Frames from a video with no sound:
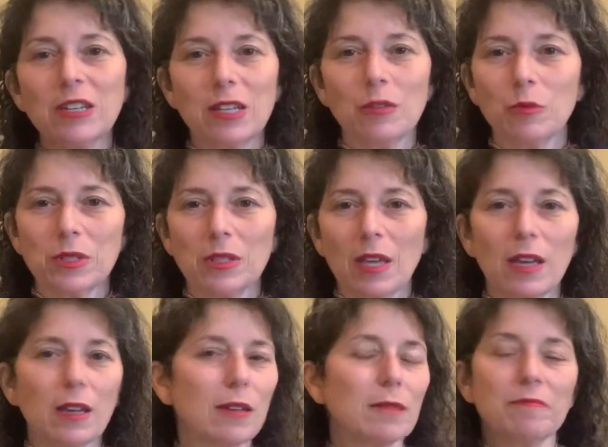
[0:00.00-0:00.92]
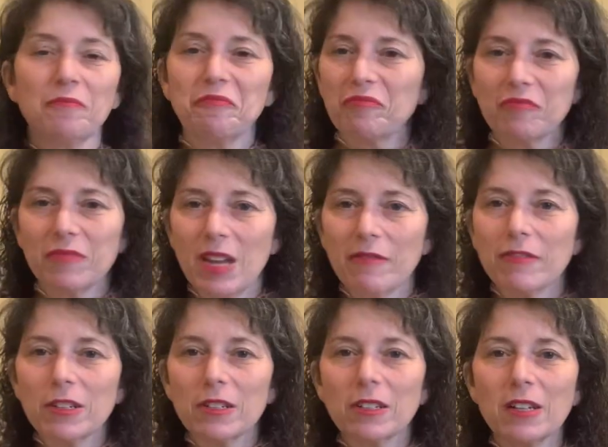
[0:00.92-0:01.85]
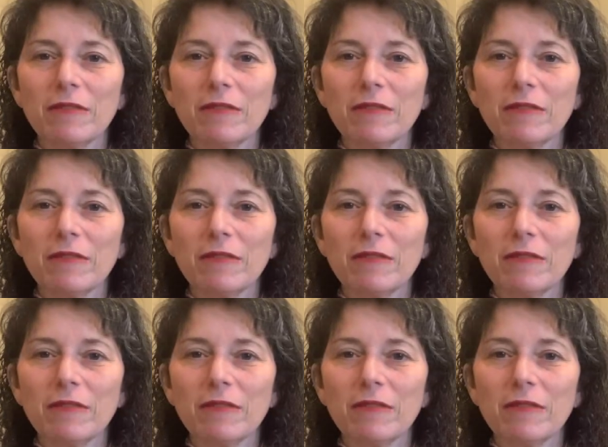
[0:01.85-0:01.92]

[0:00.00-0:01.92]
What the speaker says: It was like never